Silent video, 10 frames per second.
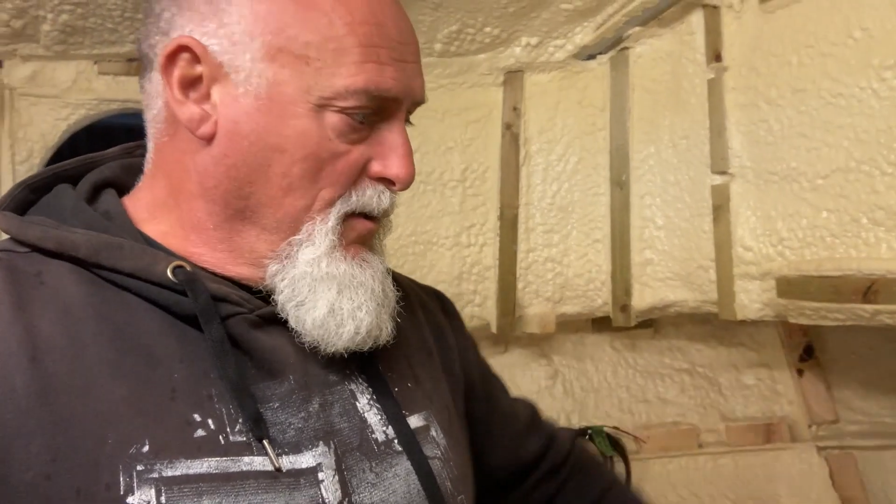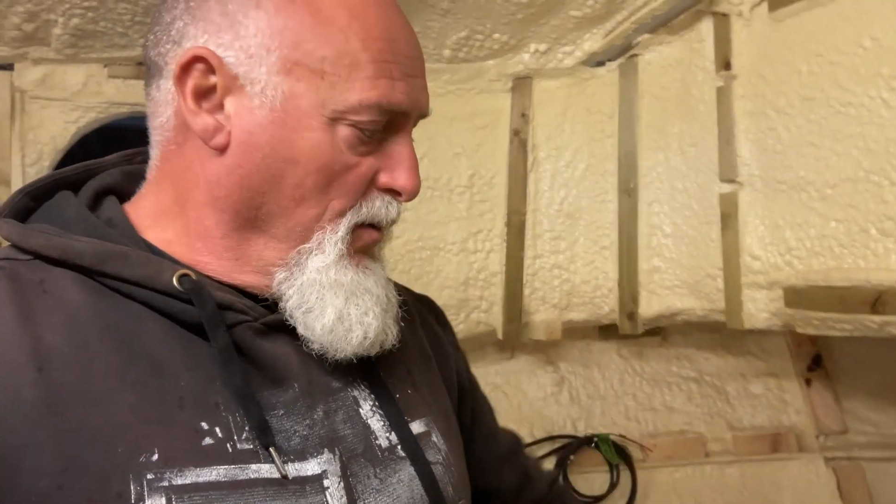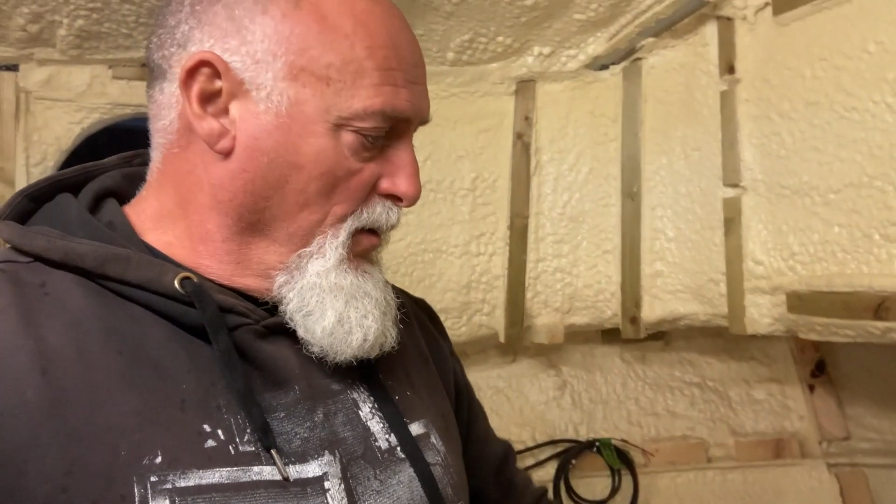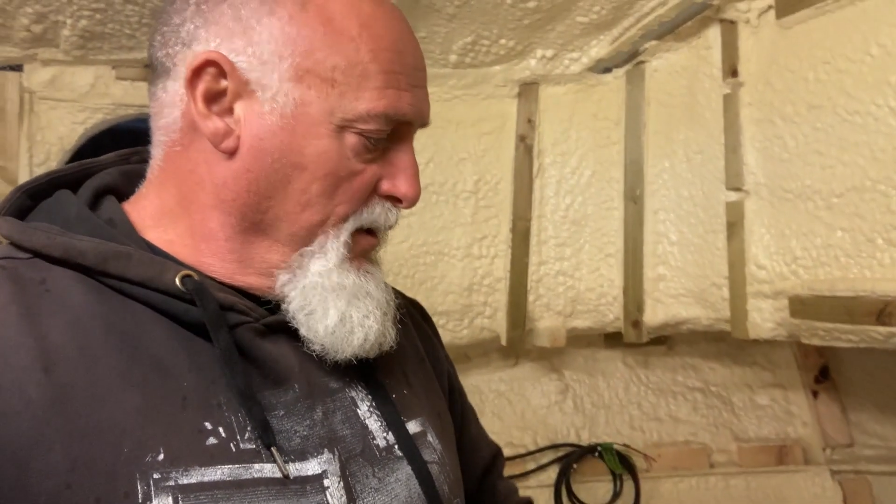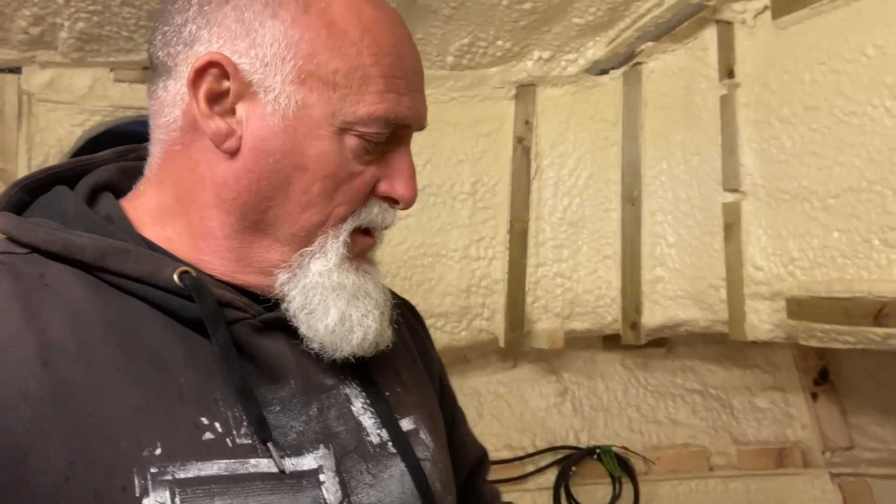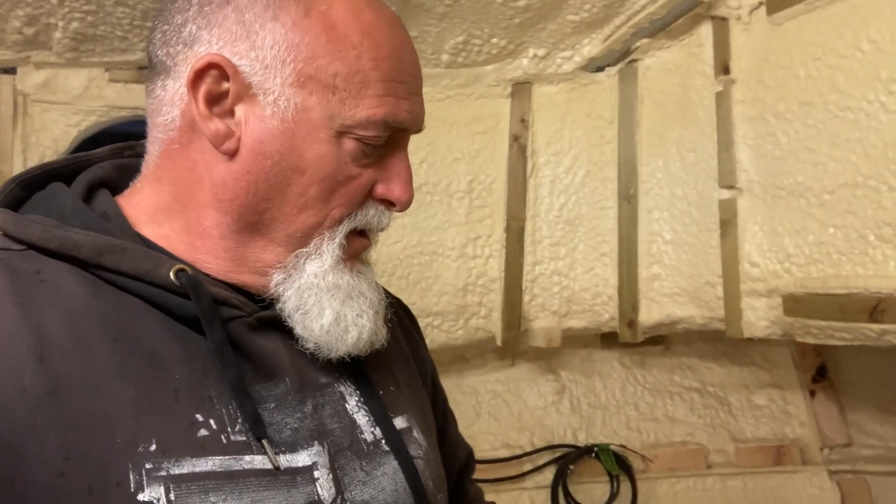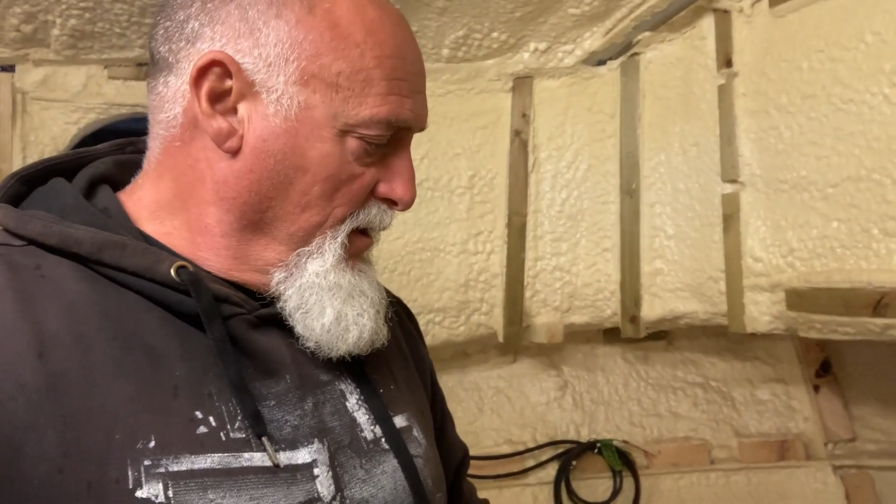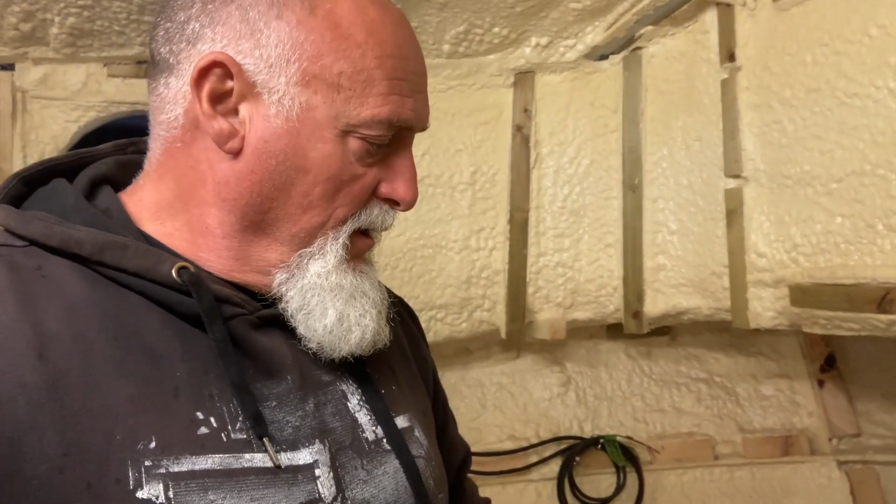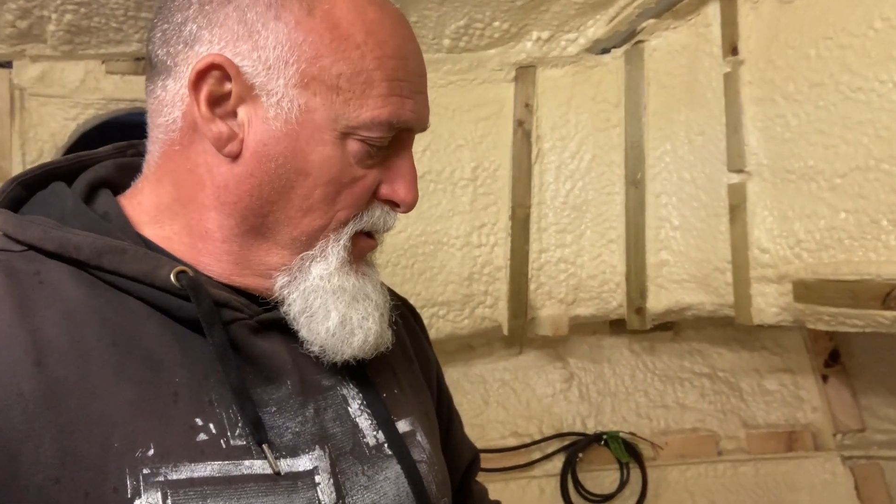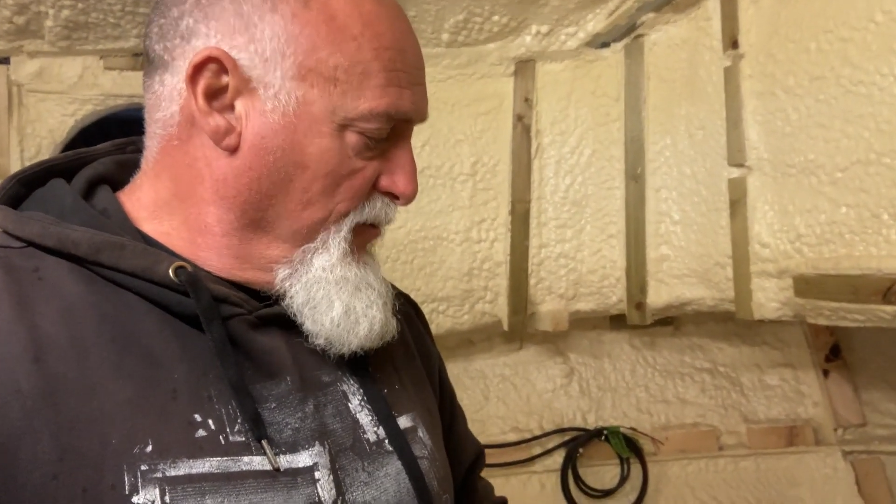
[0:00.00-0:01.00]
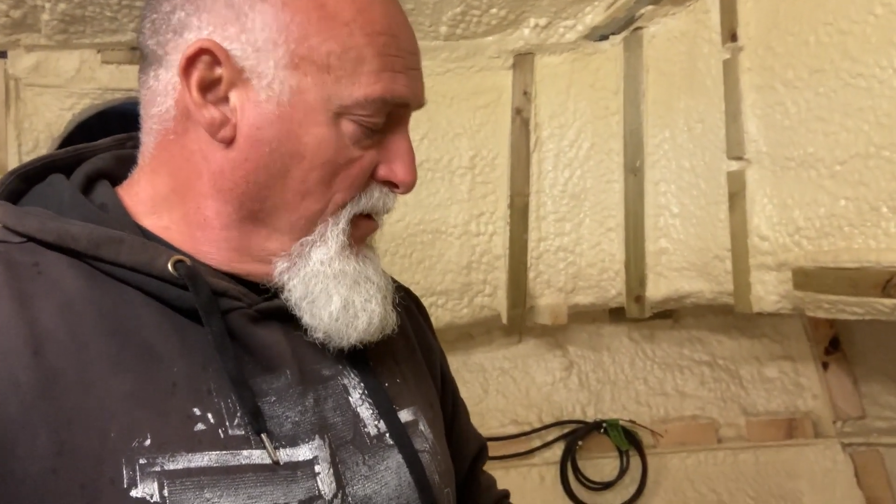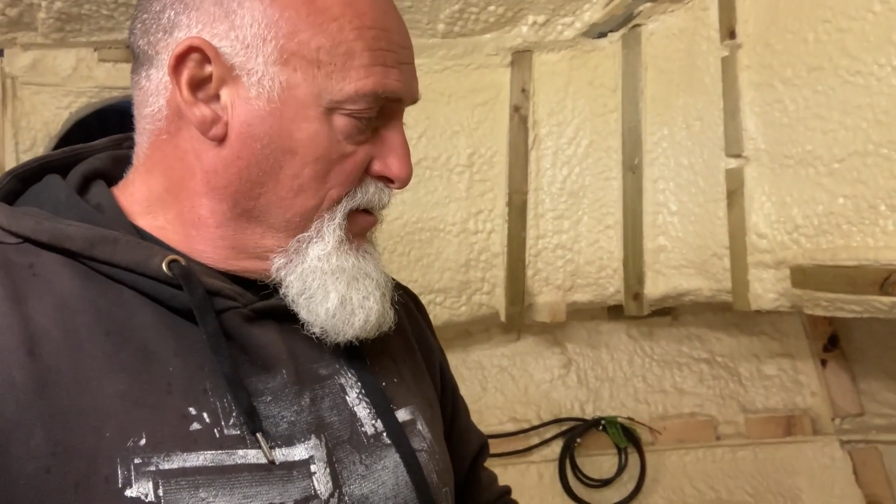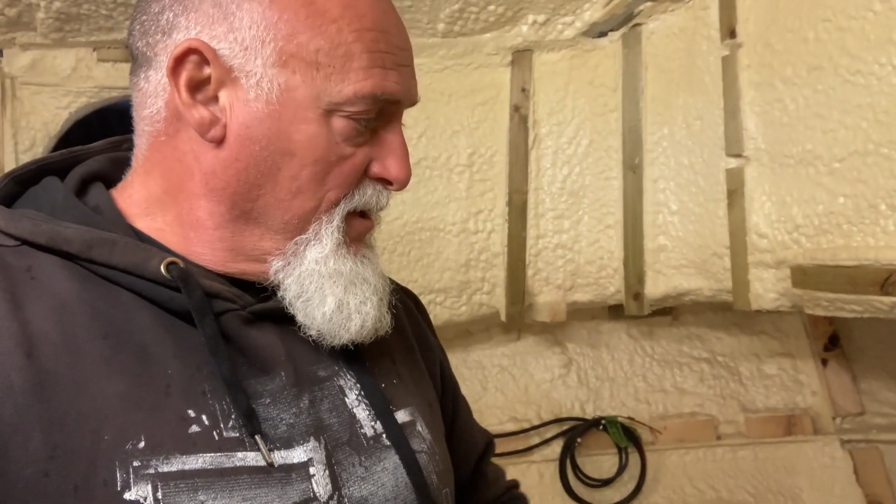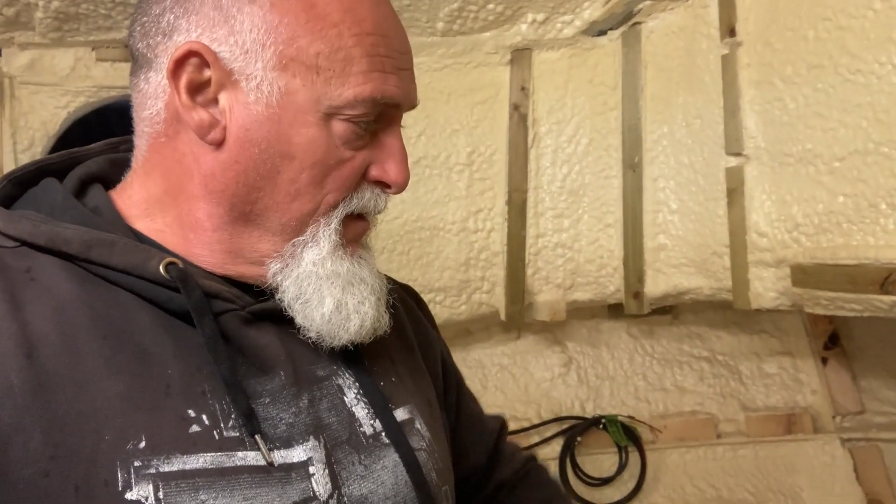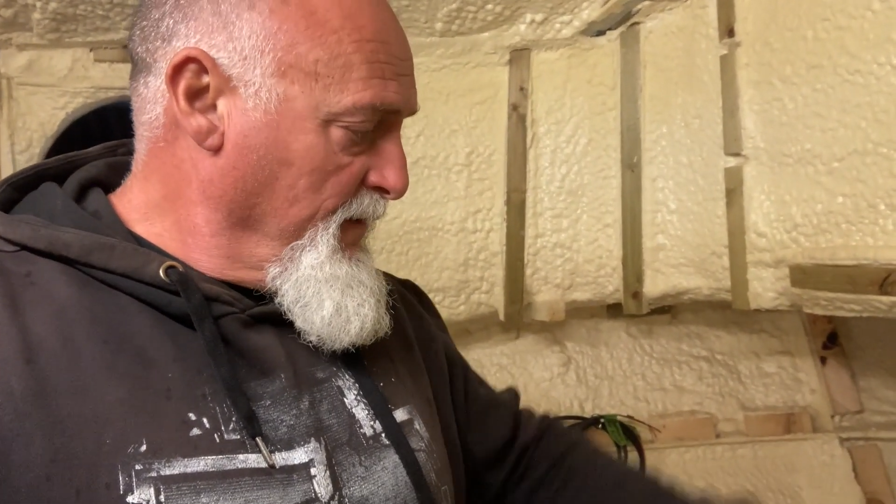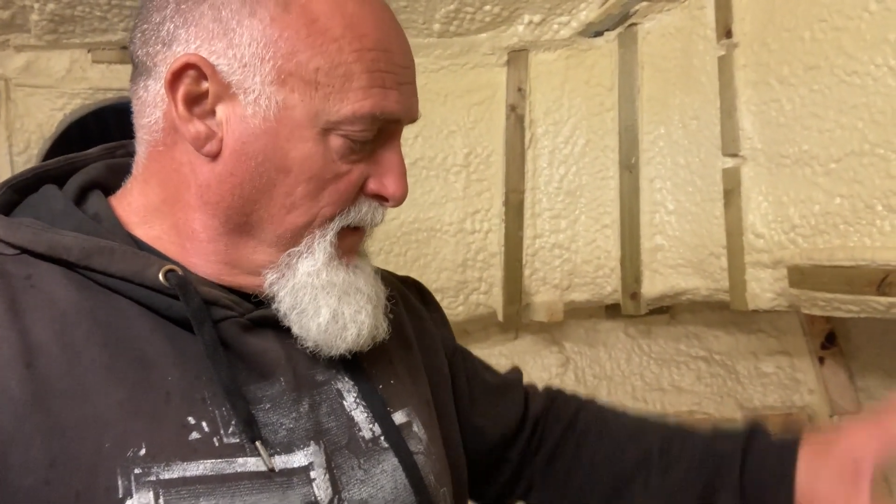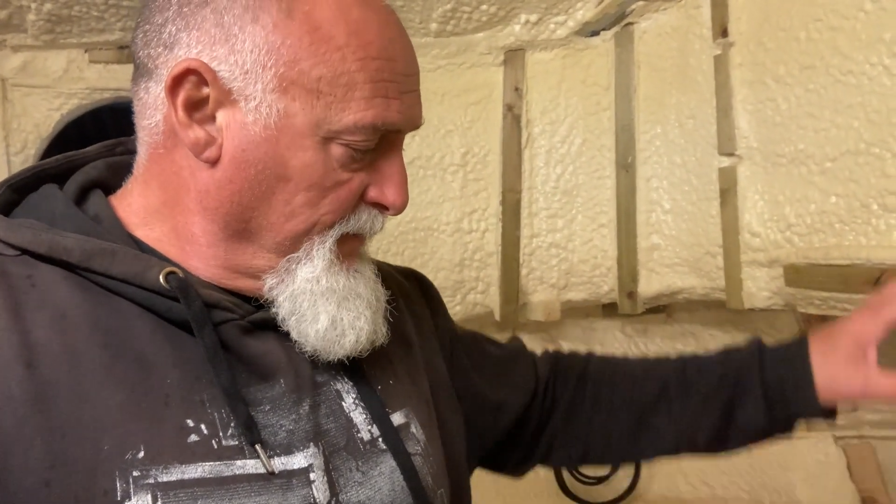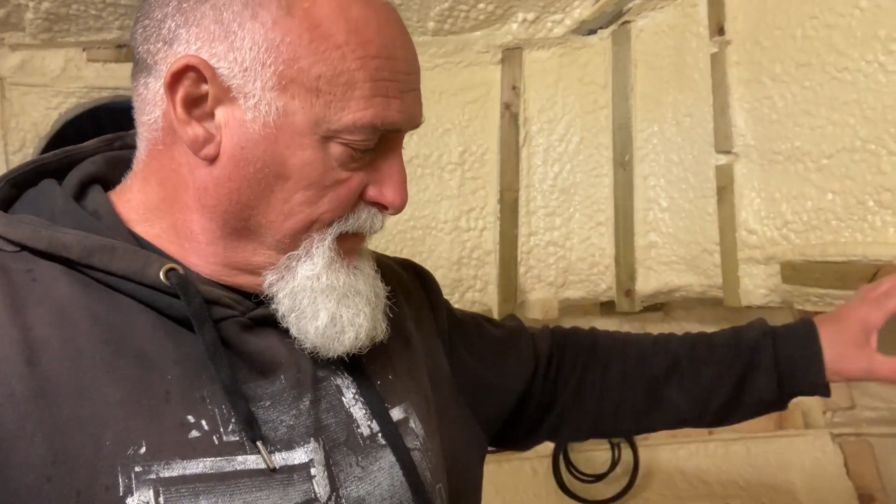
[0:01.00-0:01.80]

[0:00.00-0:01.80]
corrosive,